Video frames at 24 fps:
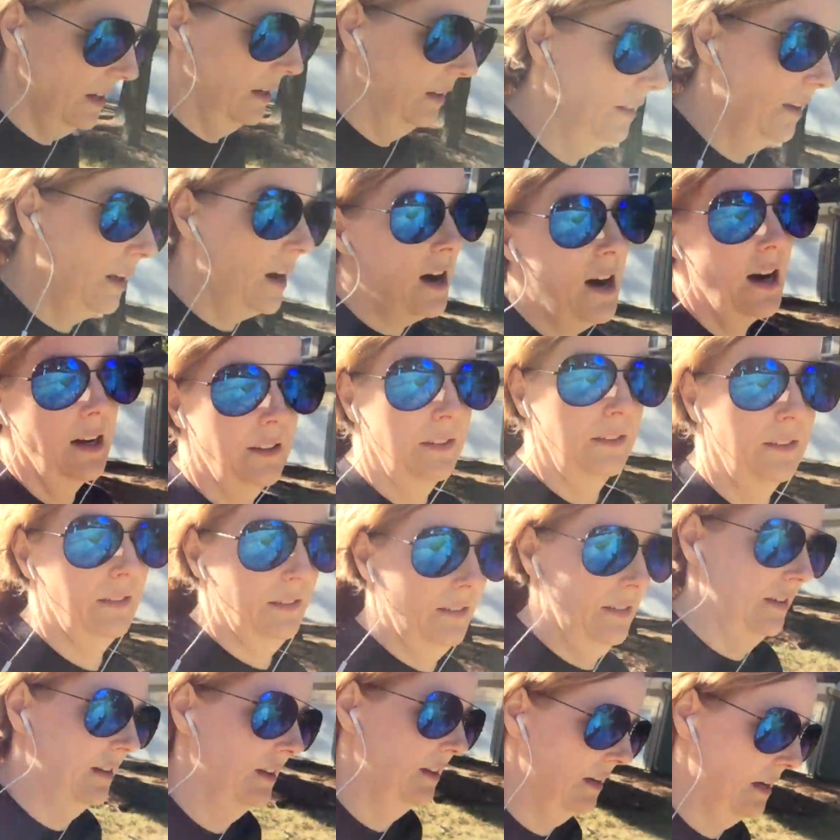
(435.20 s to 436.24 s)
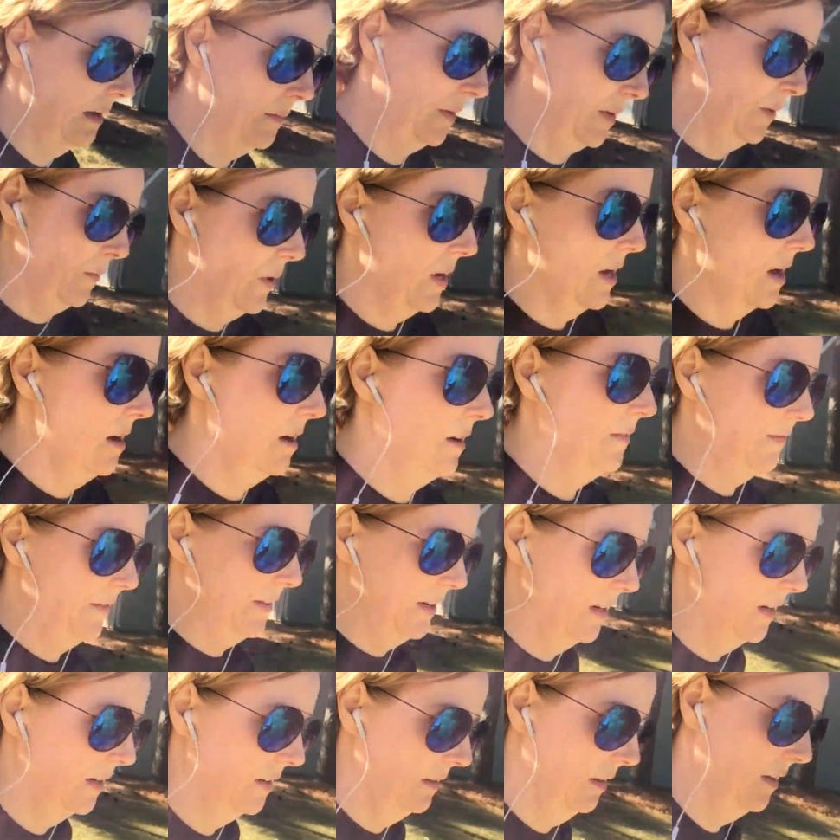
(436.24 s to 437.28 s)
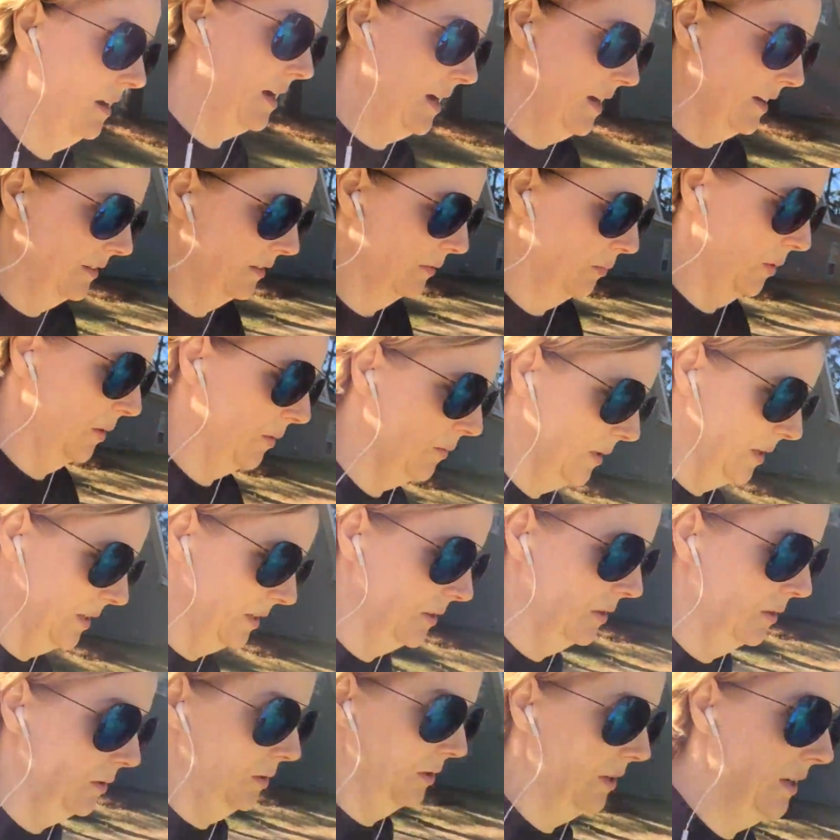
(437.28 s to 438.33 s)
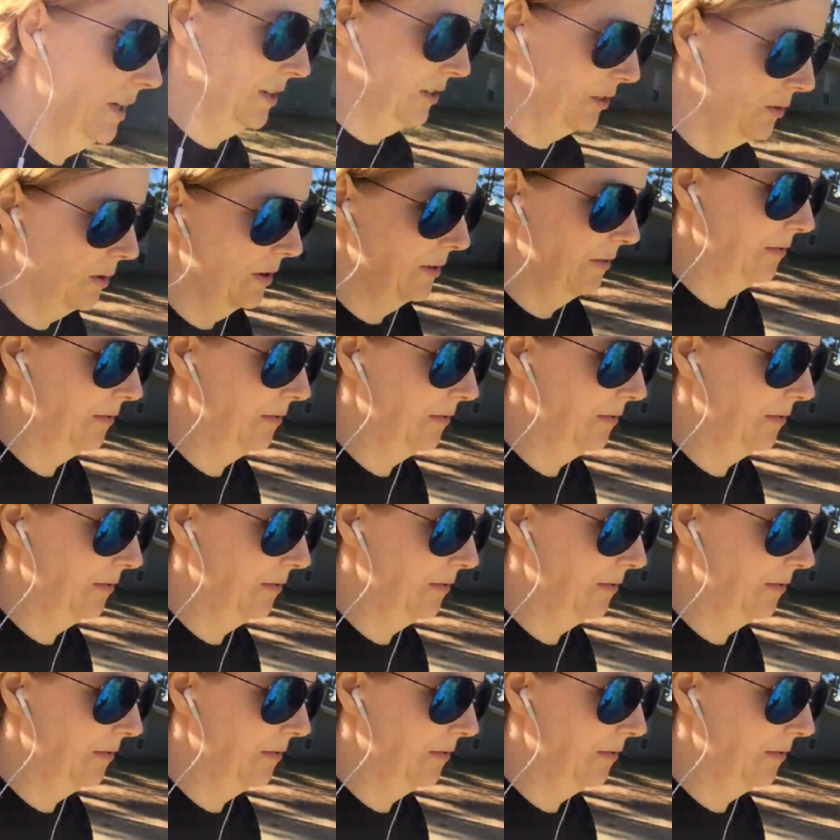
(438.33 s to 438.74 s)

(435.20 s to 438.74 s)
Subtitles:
loss. I mean, we all fear loss. We want to hold on to our